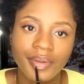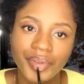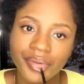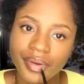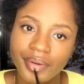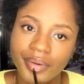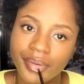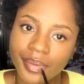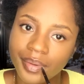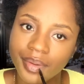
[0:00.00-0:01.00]
so
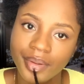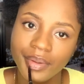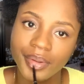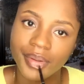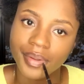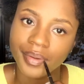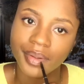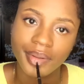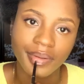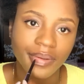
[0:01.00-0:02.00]

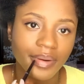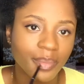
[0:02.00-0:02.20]
yep.